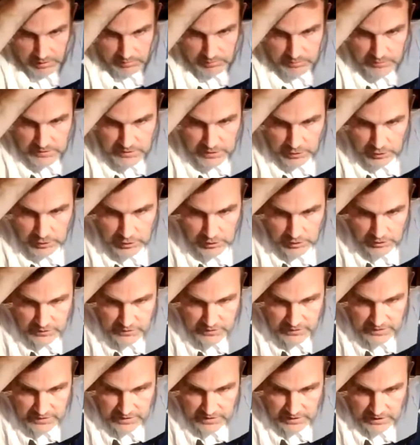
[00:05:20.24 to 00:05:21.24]
So you can
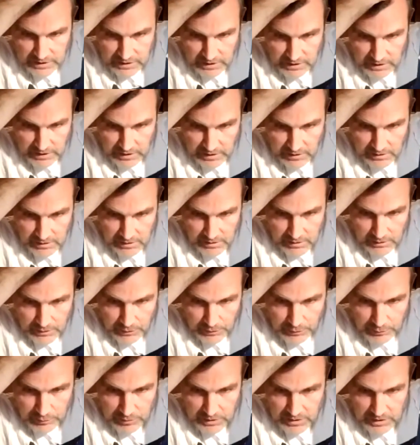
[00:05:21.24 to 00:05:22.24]
see
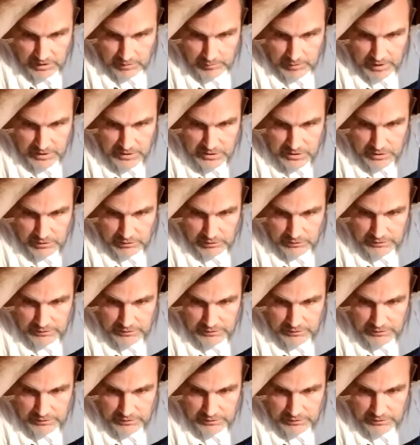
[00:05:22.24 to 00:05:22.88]
three-dimensional